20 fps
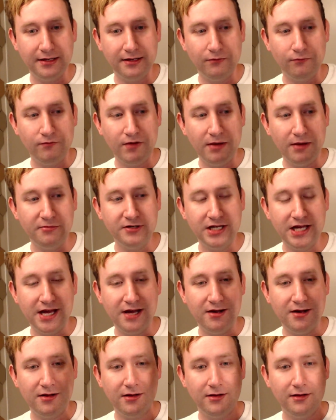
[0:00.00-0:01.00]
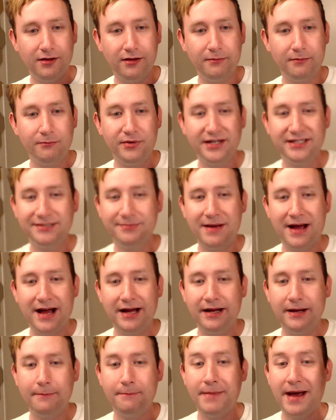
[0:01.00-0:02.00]
Rebel Yell brings
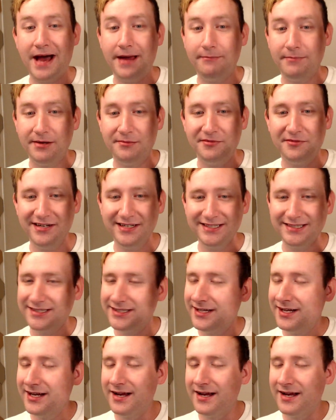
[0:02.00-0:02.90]
back bad memories.